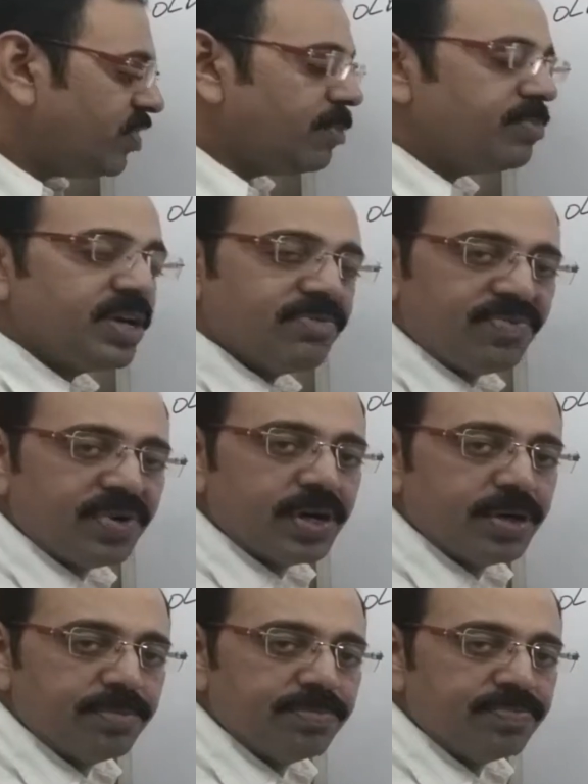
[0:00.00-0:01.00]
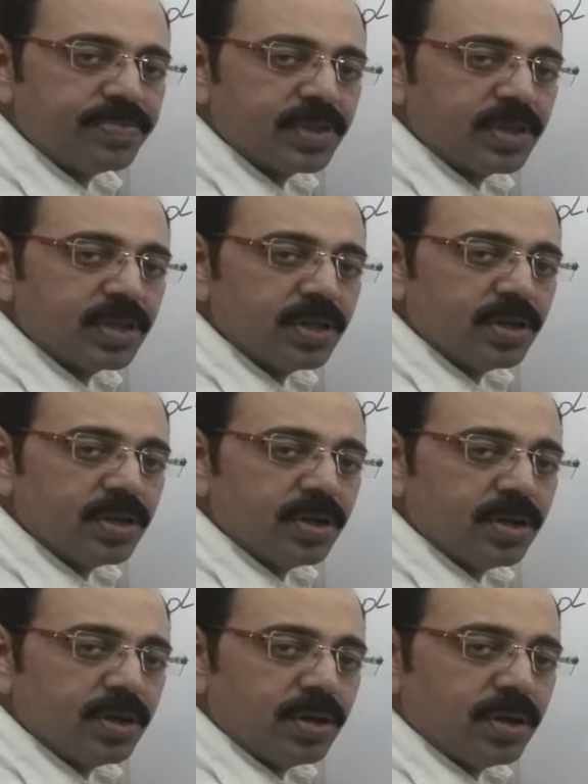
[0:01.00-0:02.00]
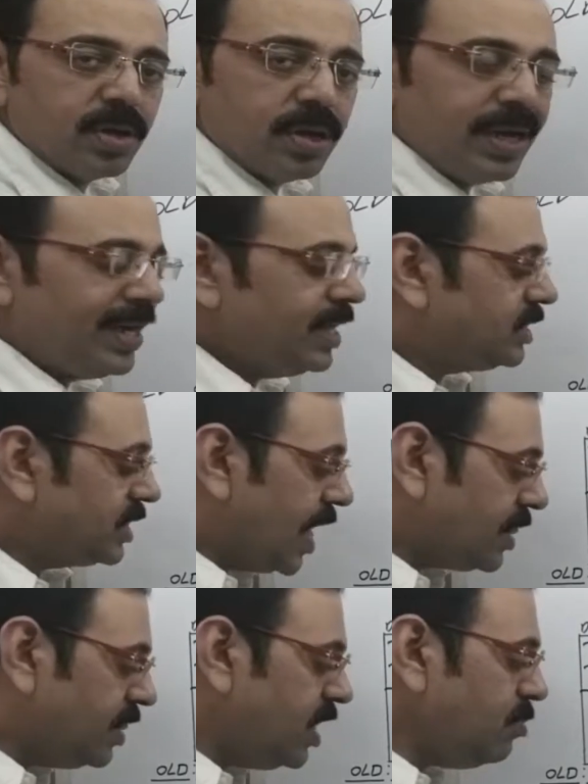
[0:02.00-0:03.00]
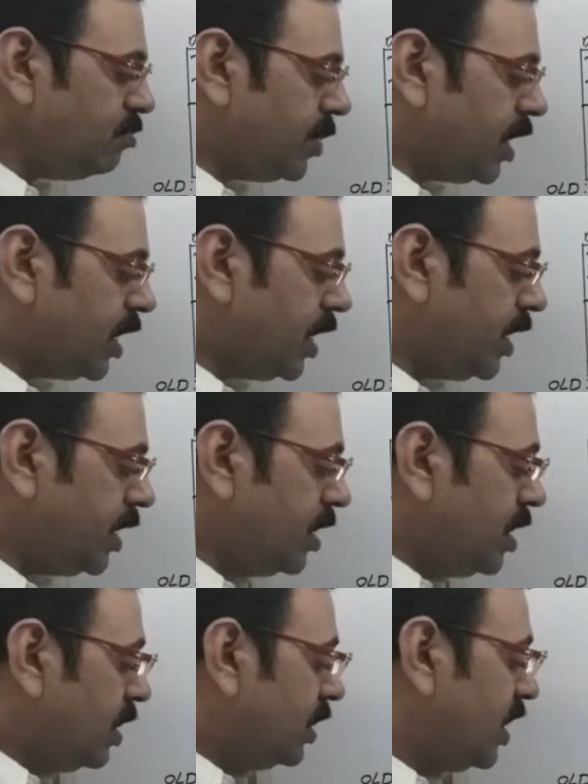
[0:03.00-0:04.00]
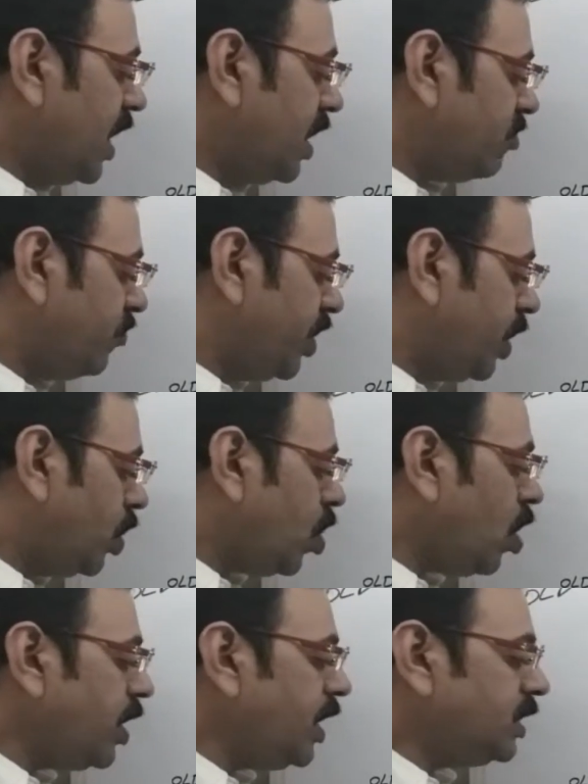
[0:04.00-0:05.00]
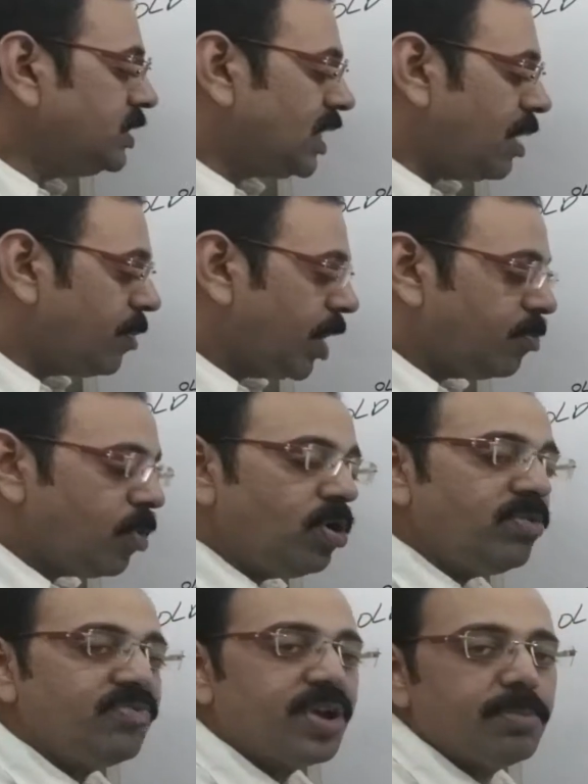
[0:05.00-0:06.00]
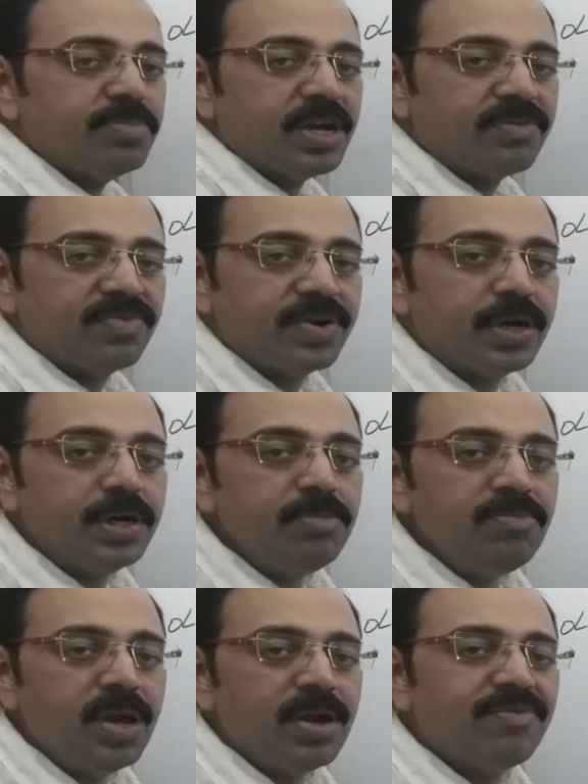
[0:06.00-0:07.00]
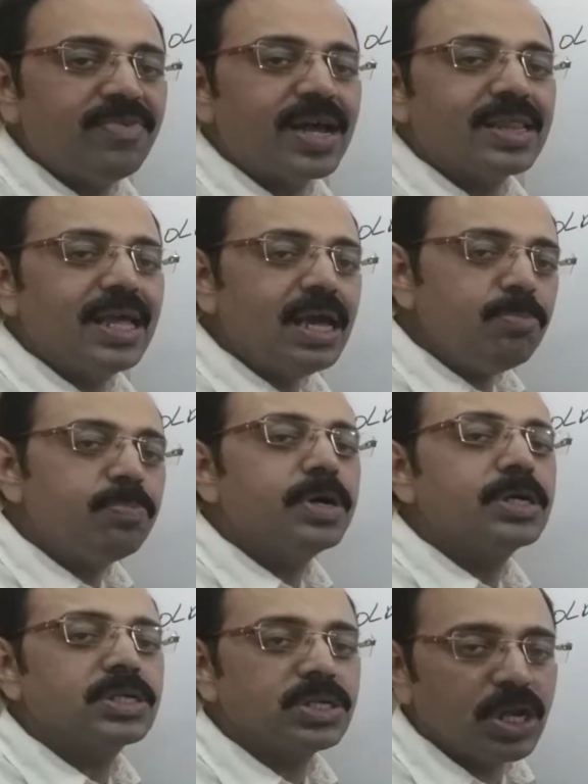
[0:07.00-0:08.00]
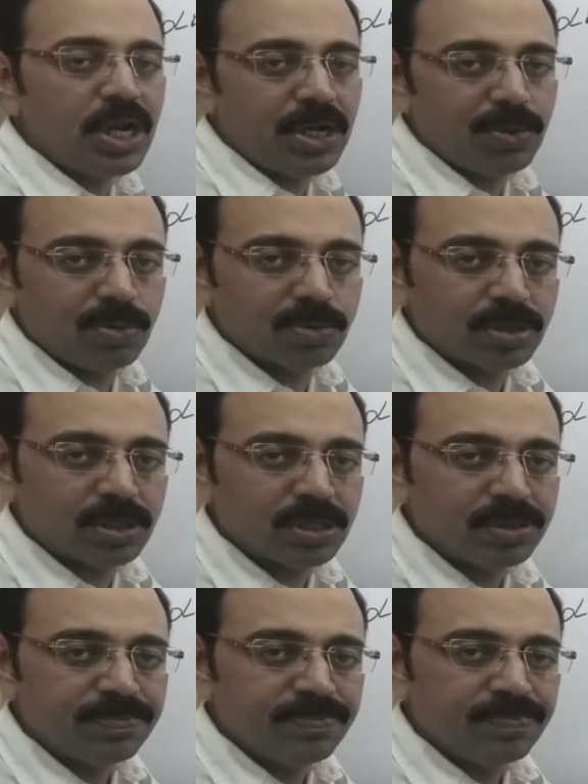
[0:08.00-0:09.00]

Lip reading: from the firm, it is nothing but they are withdrawing some amount from the firm for their personal use.